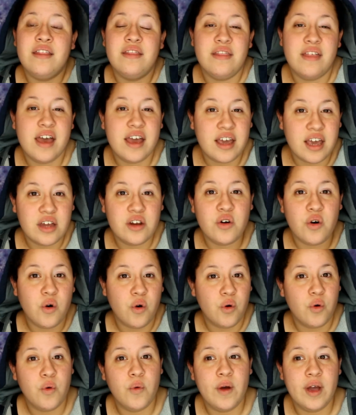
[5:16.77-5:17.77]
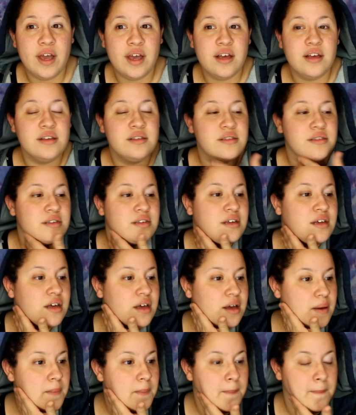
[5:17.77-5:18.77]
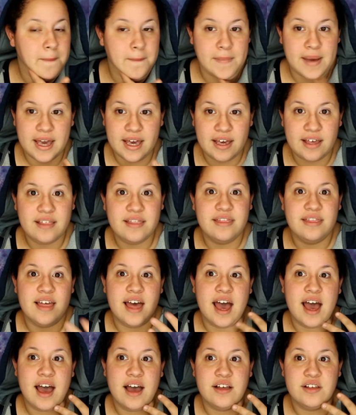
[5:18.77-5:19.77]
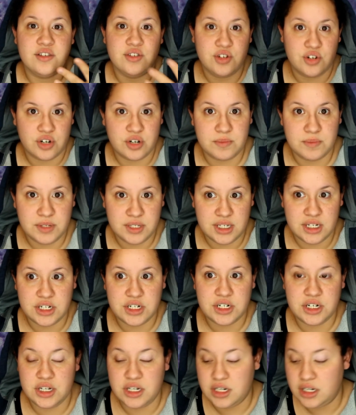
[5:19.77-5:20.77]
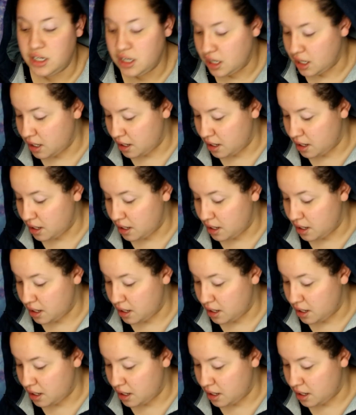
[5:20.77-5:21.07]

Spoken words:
they can always make that circumcision.